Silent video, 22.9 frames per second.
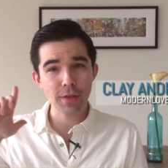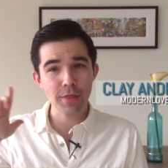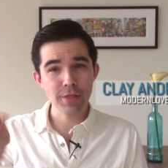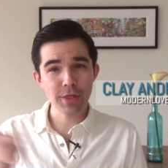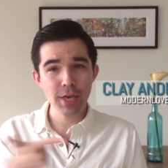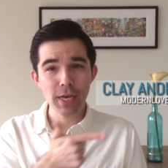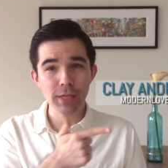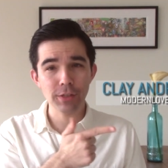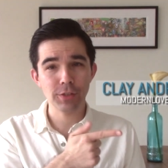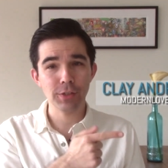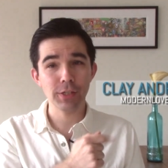
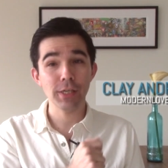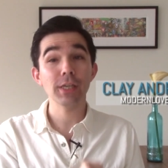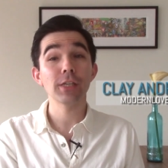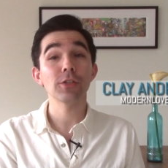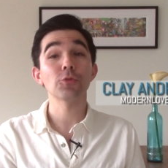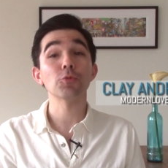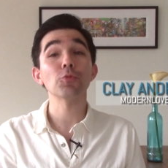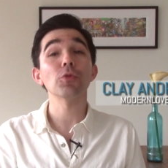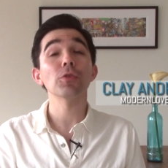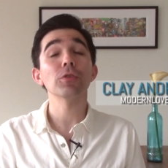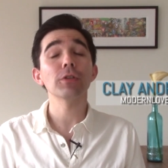this
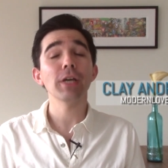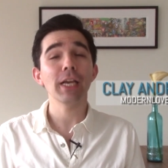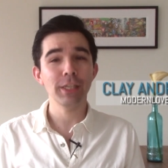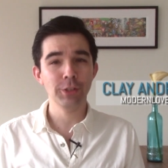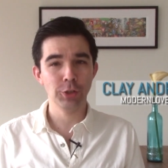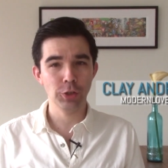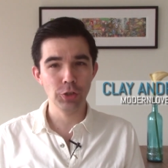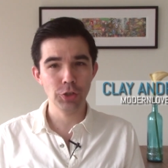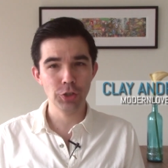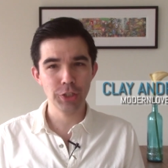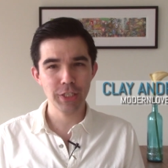is
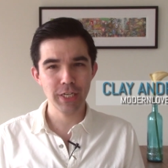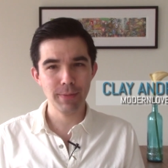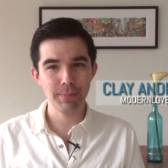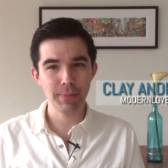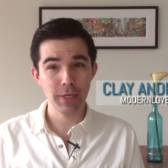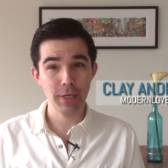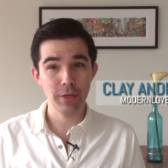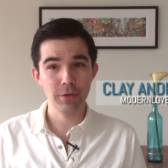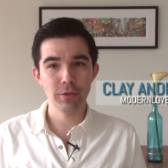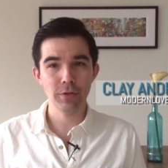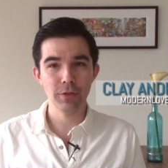
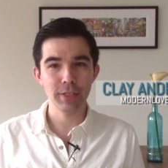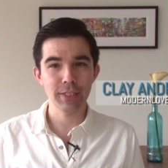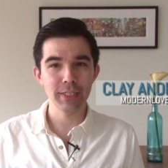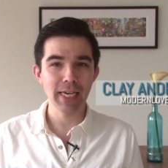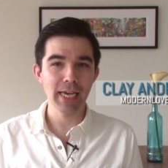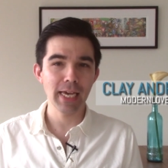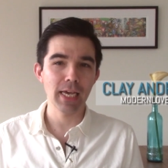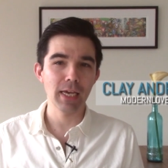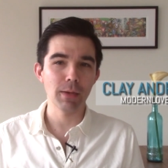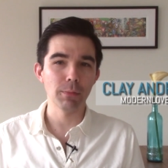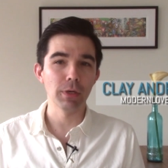Relationship Inner
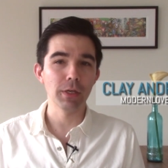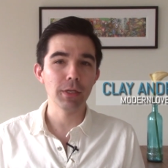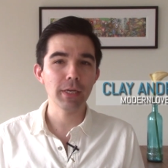Game.